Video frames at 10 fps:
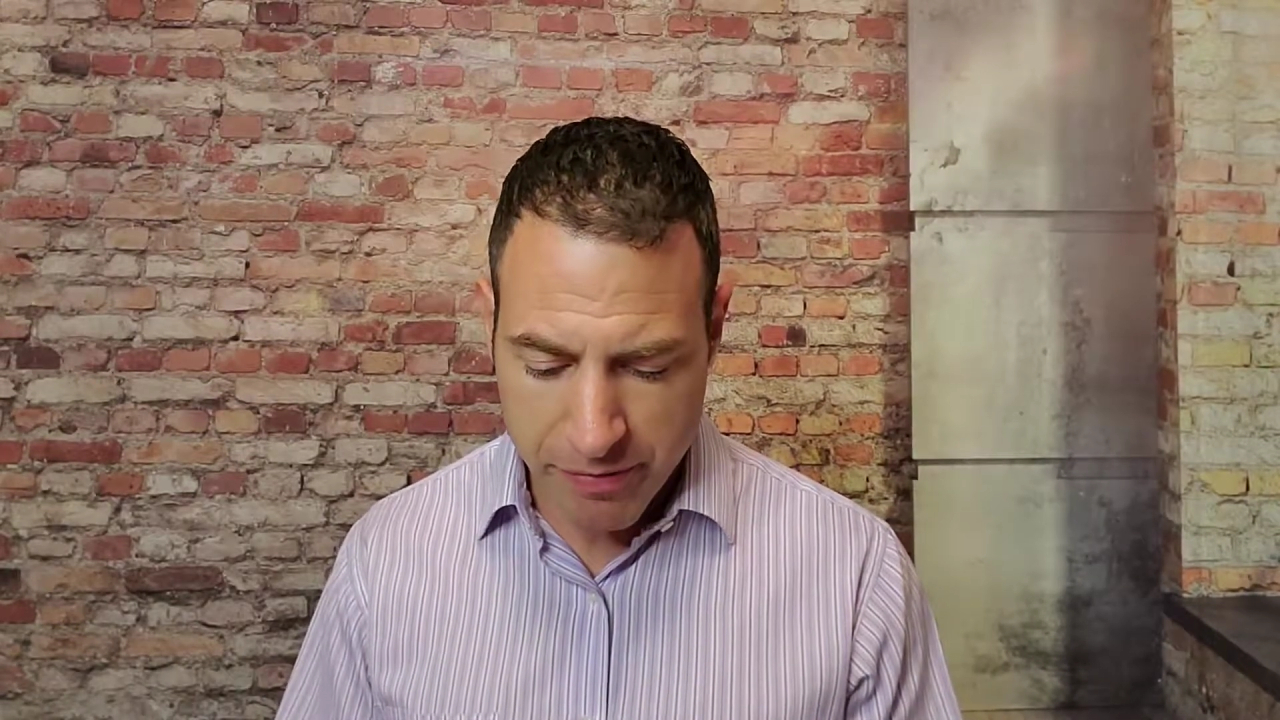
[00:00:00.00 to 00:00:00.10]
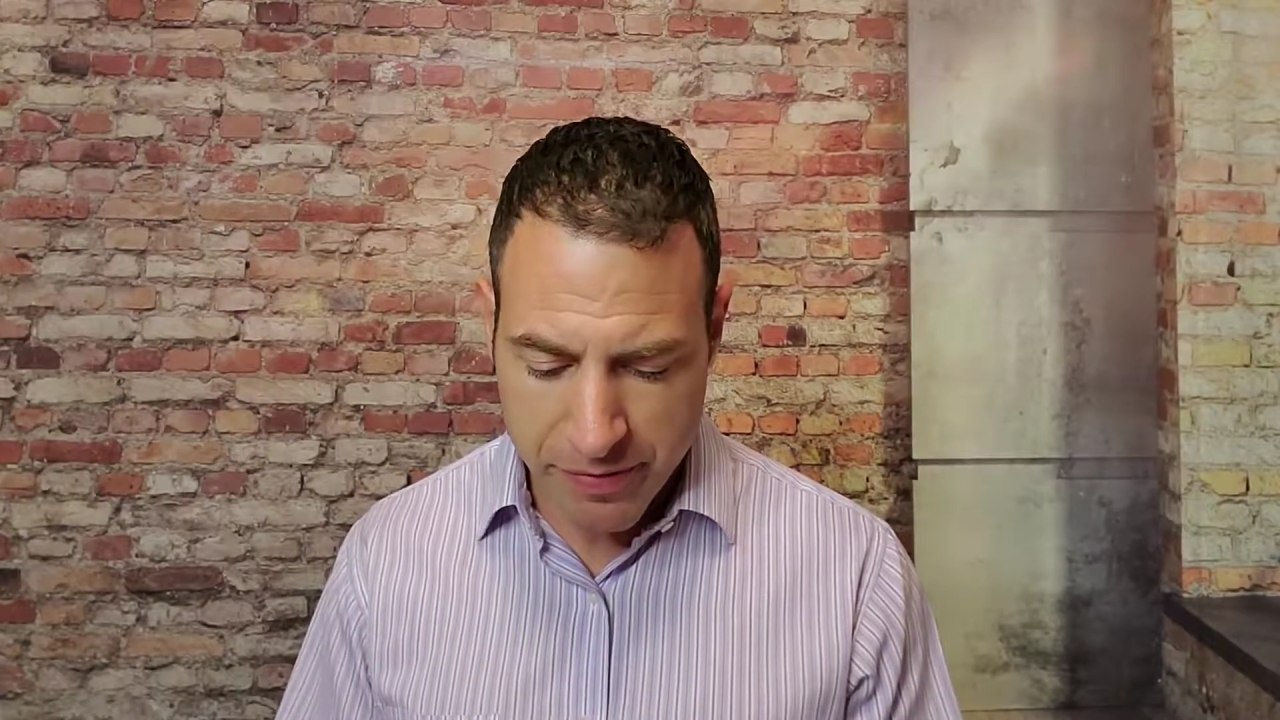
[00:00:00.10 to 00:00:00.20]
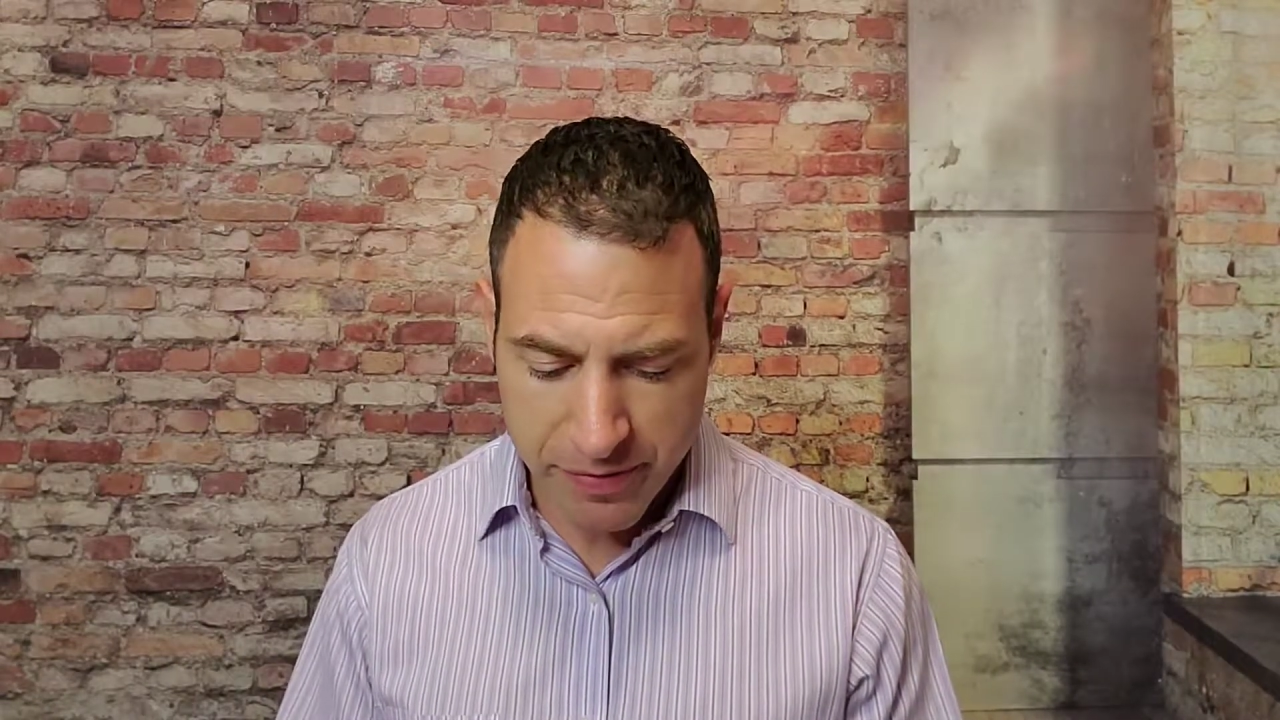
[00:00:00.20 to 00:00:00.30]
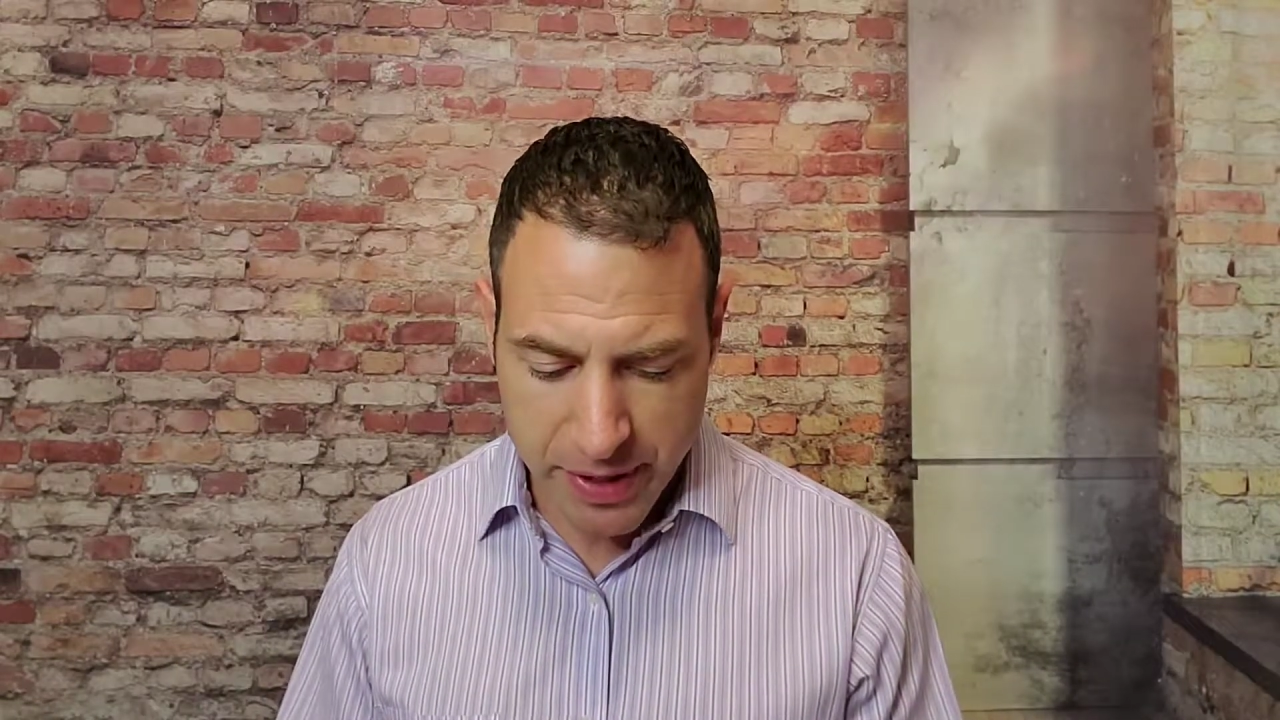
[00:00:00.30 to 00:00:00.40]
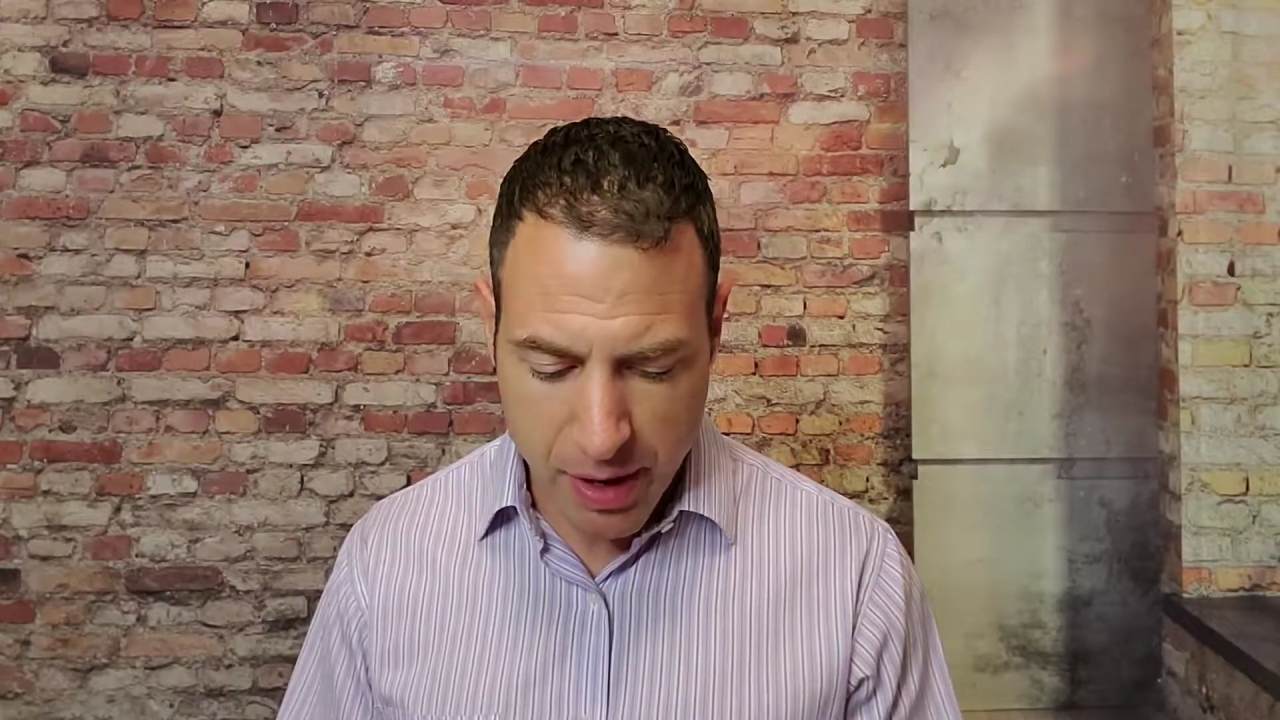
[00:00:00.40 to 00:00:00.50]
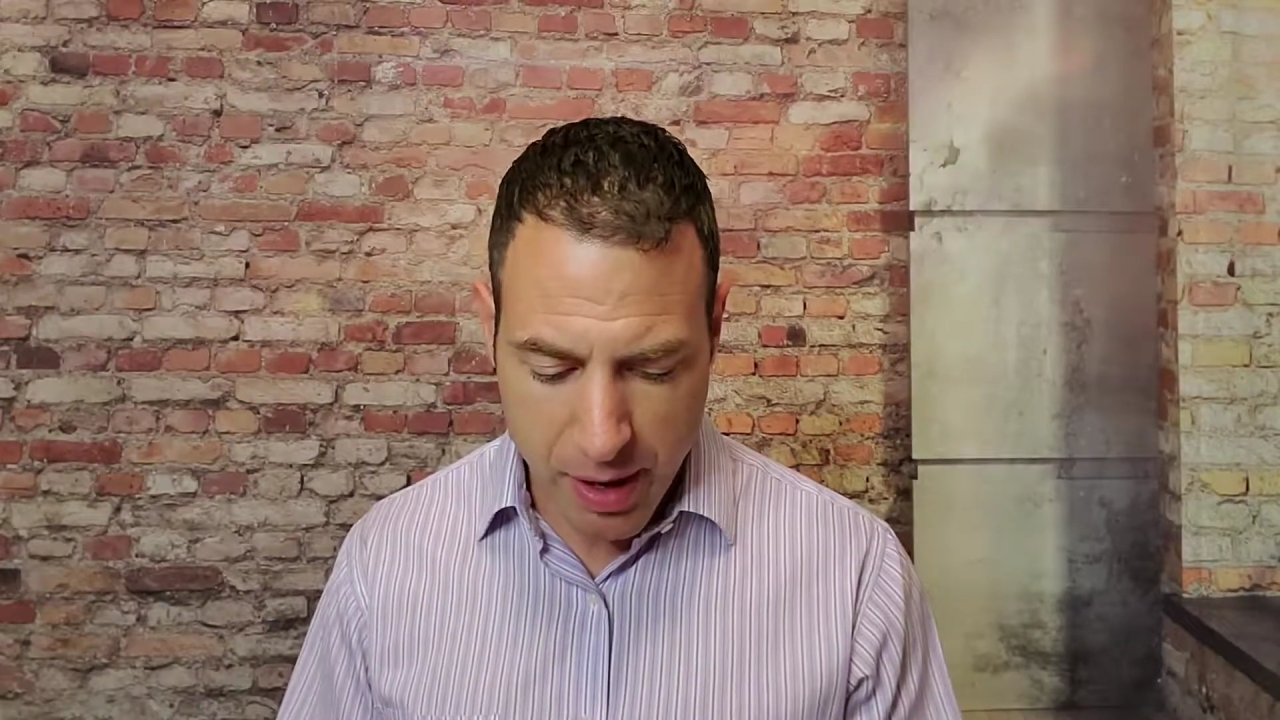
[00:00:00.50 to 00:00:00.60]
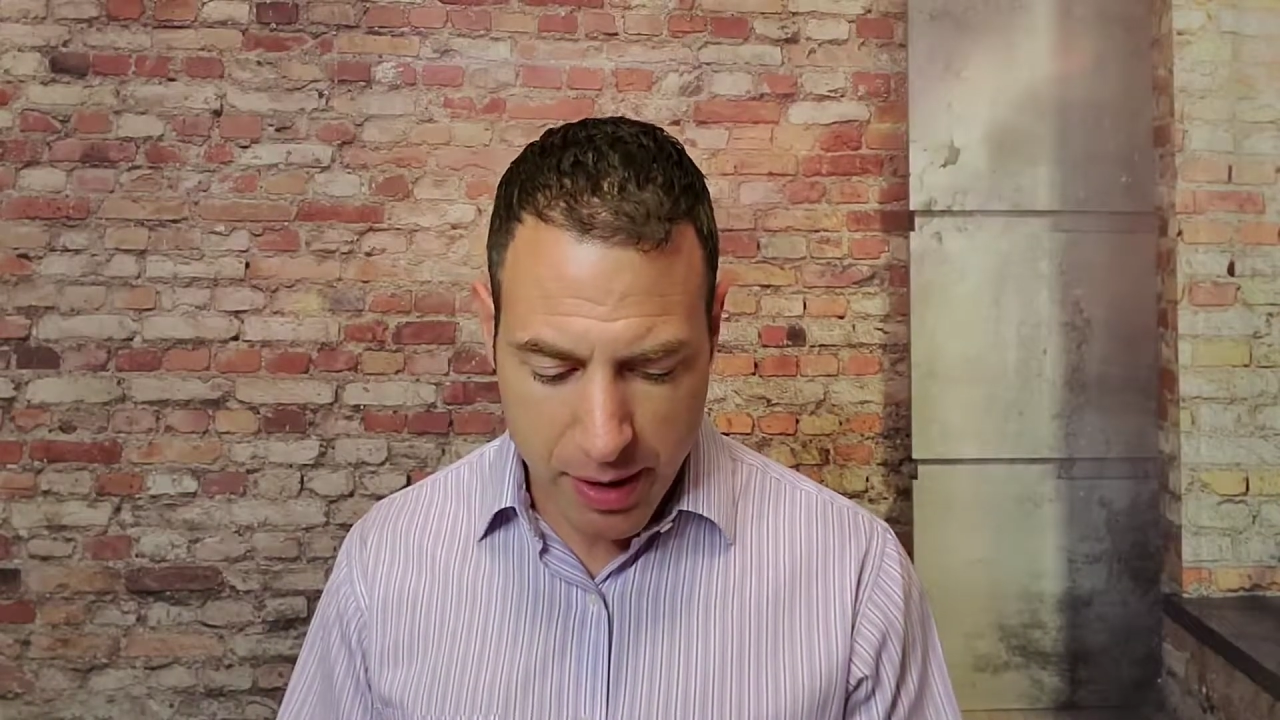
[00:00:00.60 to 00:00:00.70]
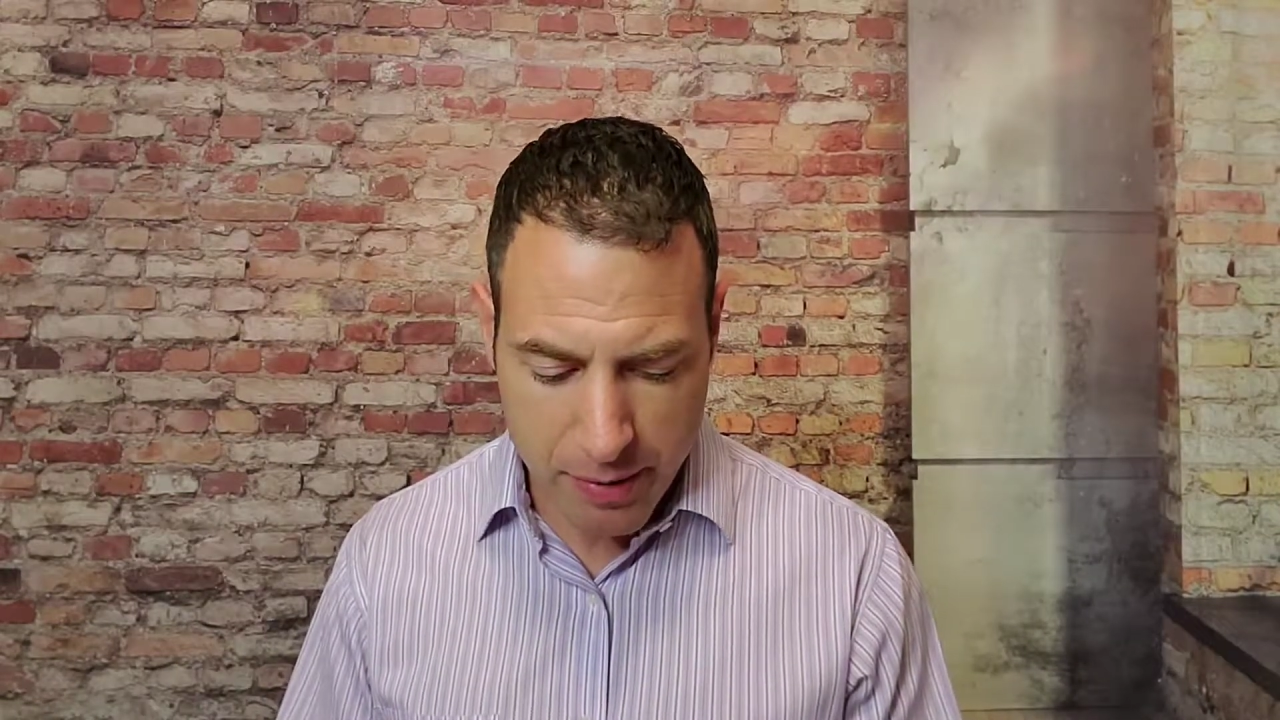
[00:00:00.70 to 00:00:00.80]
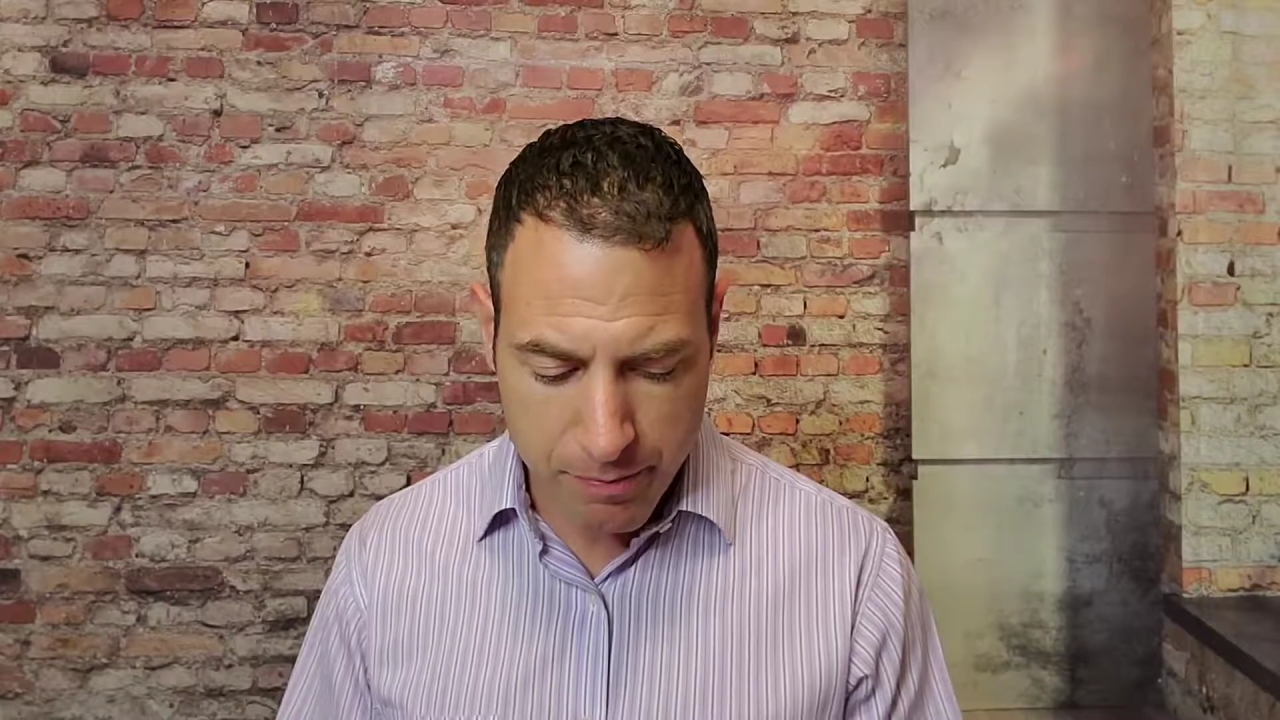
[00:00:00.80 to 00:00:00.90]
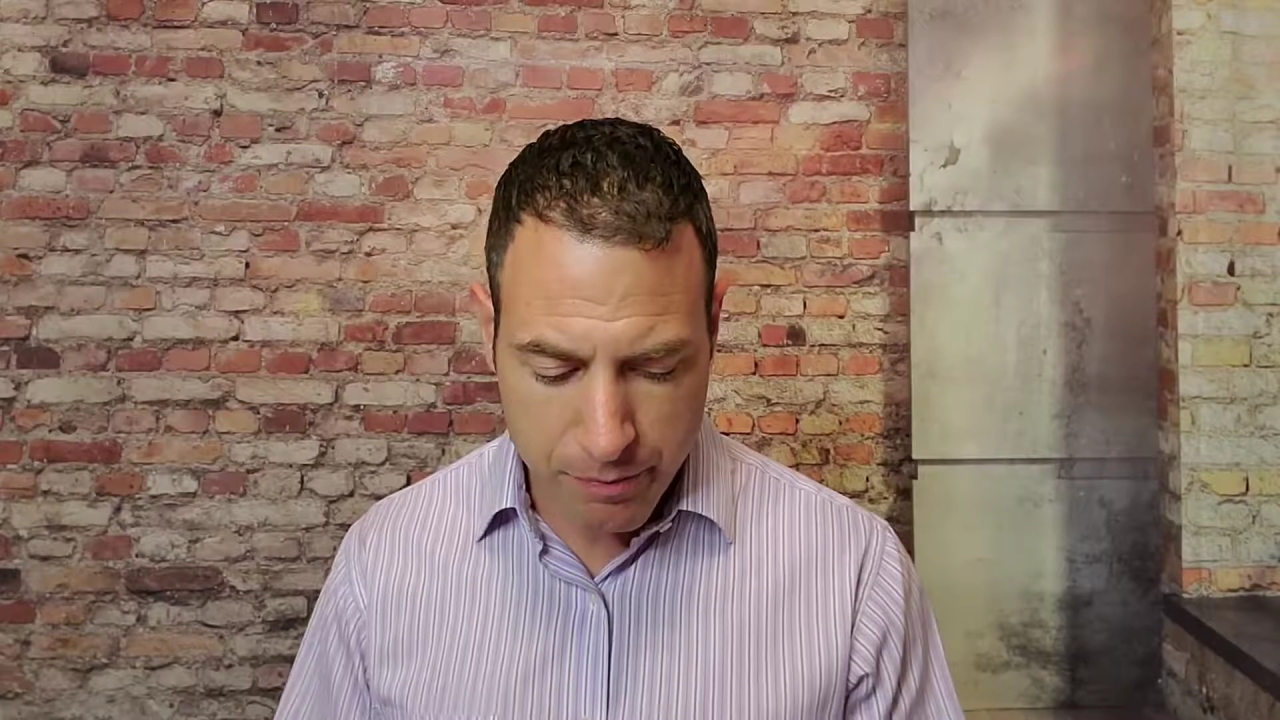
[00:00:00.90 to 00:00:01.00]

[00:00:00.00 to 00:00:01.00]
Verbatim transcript: 59.